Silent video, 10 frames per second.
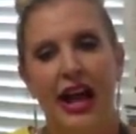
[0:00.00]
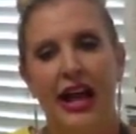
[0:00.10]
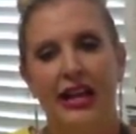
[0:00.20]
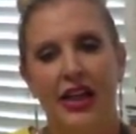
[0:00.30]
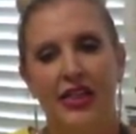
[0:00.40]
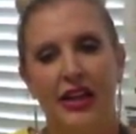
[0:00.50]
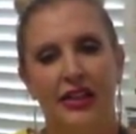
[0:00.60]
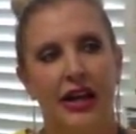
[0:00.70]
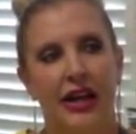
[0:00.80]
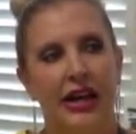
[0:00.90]
and I
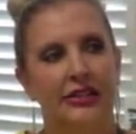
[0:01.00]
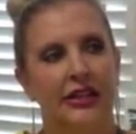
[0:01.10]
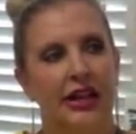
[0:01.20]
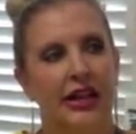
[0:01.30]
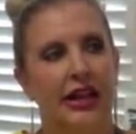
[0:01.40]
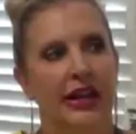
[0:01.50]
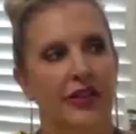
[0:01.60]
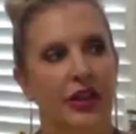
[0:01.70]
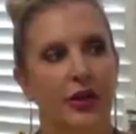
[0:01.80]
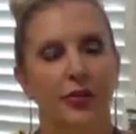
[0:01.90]
think that if
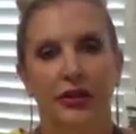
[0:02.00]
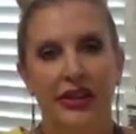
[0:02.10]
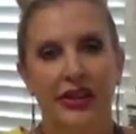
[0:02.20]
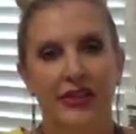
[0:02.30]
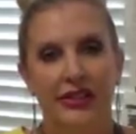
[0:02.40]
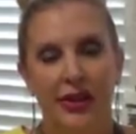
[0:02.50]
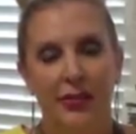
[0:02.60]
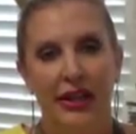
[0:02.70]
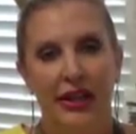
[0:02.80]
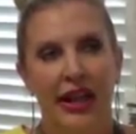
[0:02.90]
you believe in
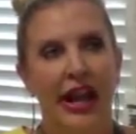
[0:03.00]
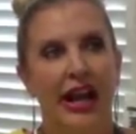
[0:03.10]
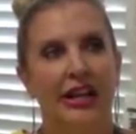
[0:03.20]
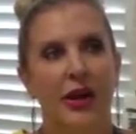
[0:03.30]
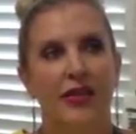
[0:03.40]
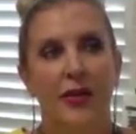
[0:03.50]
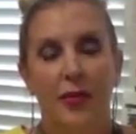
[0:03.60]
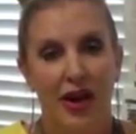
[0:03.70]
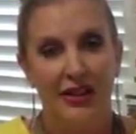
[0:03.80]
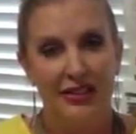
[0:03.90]
something and you have a
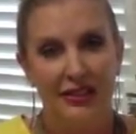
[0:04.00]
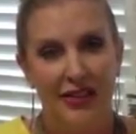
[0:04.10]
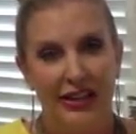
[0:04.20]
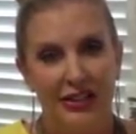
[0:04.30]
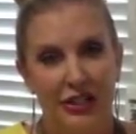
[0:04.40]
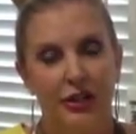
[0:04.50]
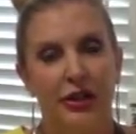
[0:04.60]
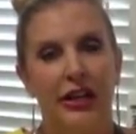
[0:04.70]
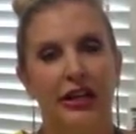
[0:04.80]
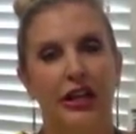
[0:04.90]
positive attitude
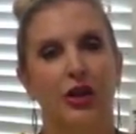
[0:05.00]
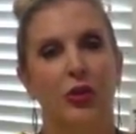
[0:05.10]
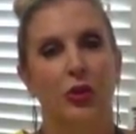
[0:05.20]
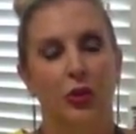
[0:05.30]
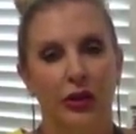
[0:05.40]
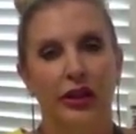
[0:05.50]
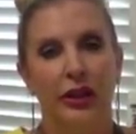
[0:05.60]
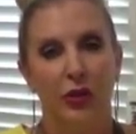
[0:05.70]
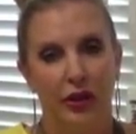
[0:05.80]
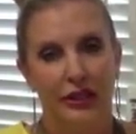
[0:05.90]
and you
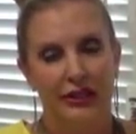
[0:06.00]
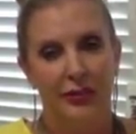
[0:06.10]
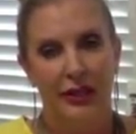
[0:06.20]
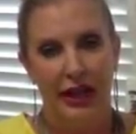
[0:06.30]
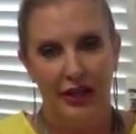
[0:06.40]
really work at something,